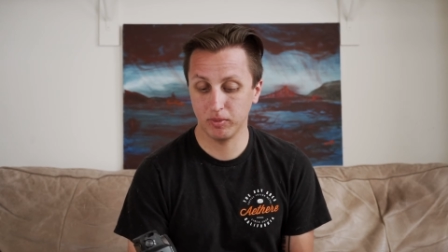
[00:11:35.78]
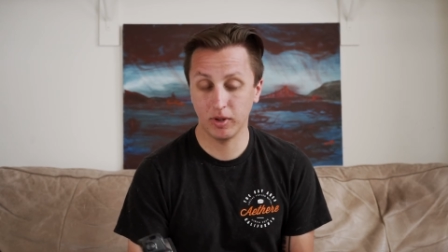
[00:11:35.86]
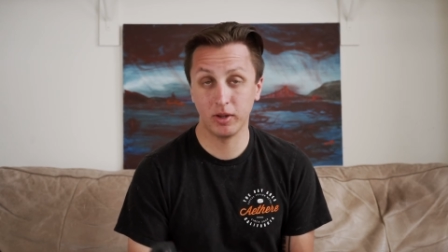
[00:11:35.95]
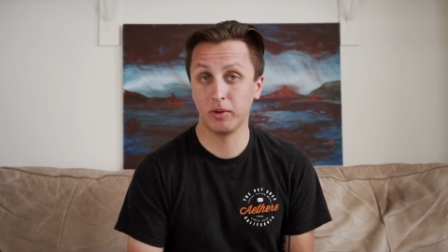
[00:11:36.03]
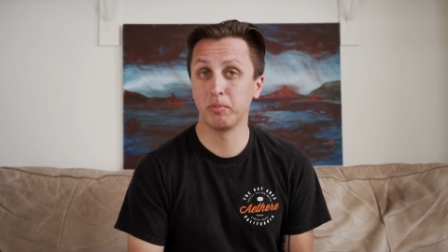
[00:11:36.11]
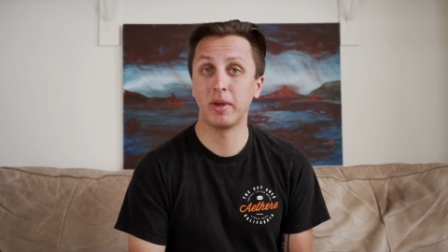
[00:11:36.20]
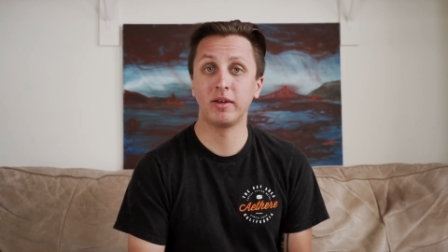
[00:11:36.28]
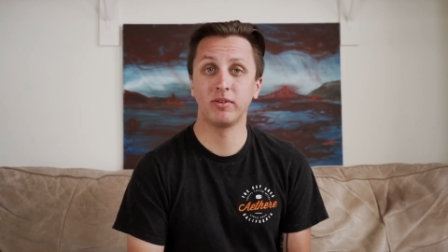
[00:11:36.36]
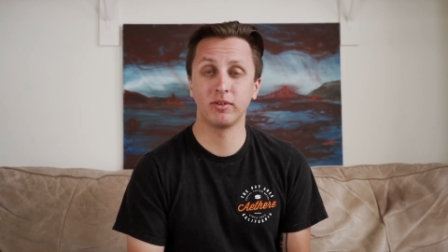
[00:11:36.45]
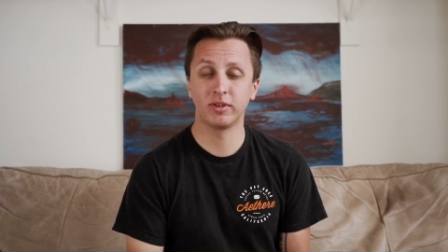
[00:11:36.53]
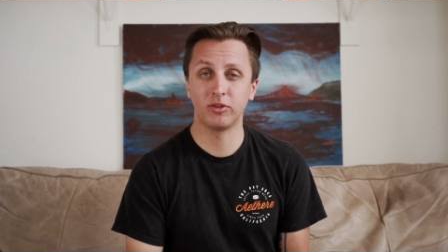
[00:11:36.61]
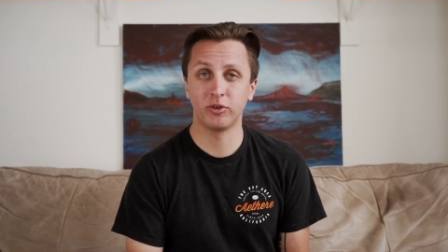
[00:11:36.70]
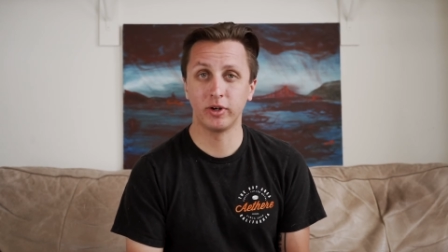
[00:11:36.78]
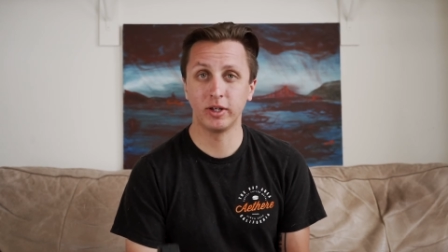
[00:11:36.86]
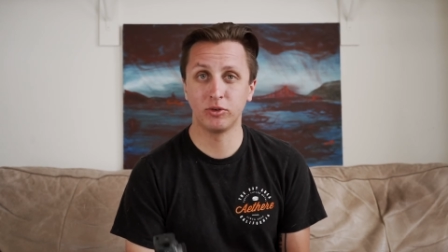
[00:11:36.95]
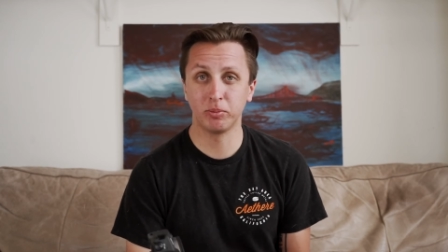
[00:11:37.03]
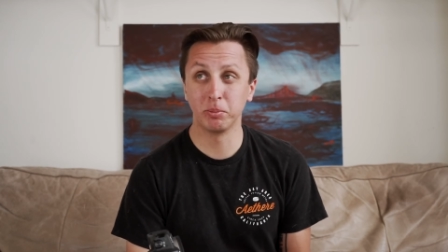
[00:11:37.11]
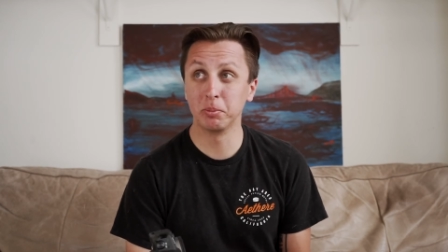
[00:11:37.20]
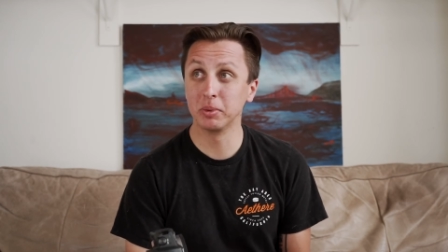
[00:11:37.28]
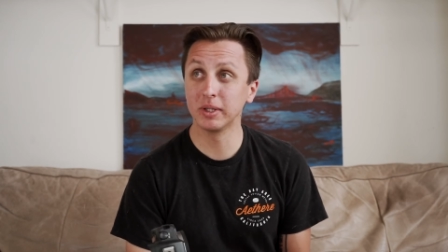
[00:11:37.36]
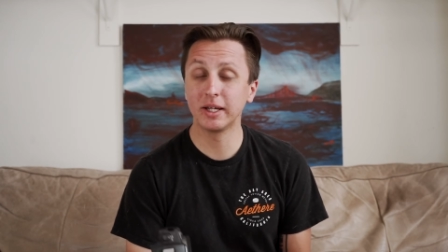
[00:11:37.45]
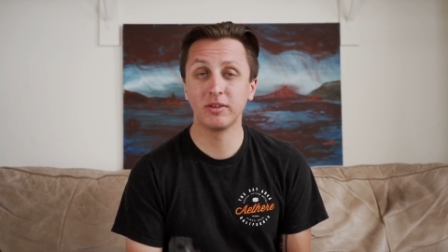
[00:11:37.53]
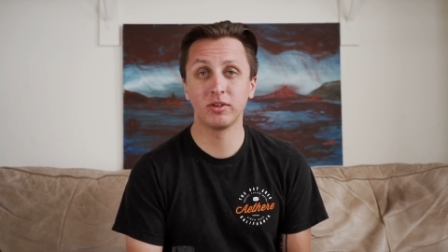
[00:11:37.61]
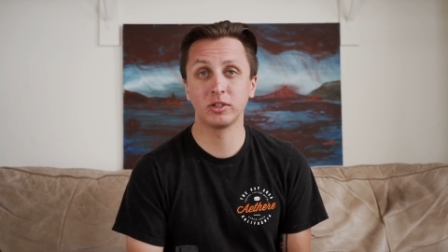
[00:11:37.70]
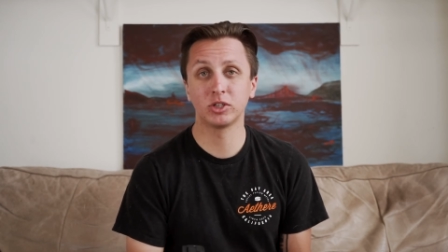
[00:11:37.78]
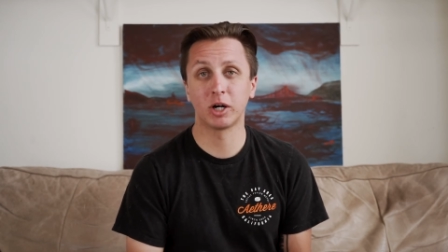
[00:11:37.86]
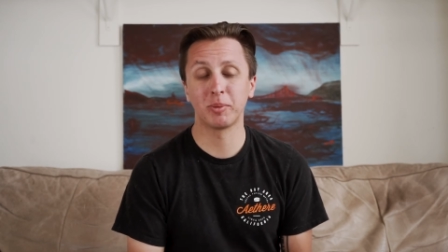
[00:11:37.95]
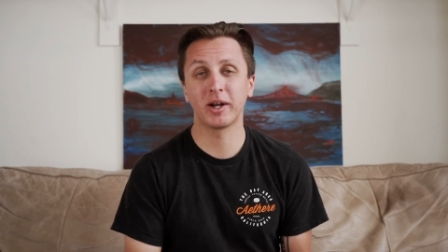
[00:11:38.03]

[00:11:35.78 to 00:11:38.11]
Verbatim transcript: an amazing sensor. It's blazing sharp.